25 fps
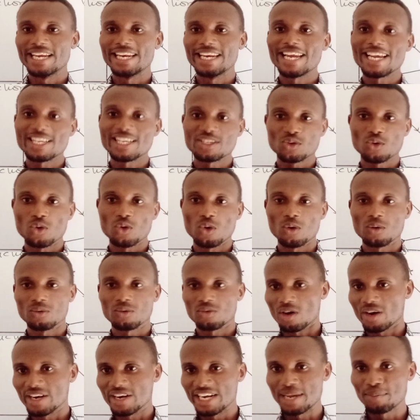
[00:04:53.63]
Let's
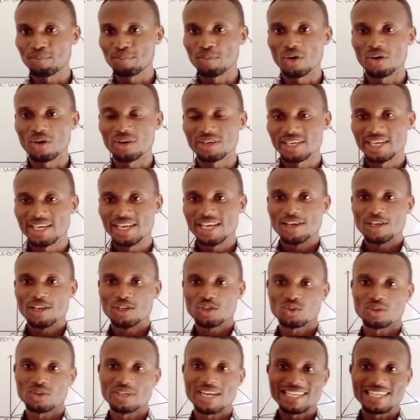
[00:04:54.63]
go on the board
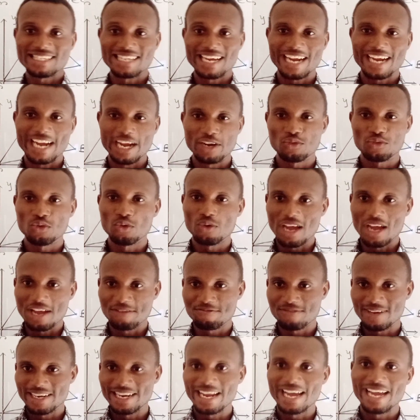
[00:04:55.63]
so that I can do a
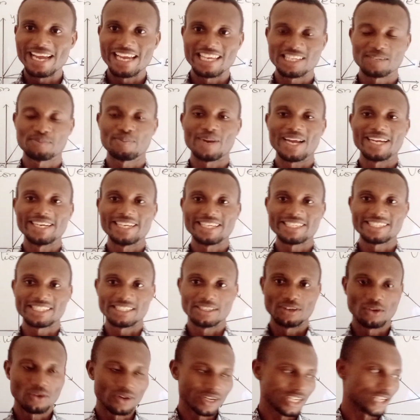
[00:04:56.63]
further explanation,
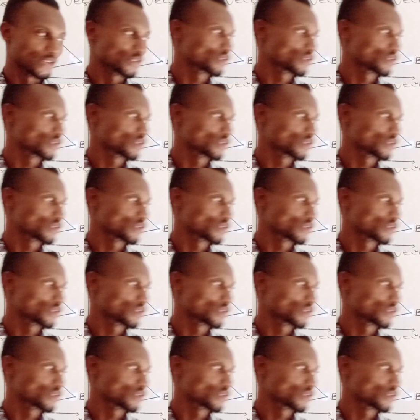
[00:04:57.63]
okay?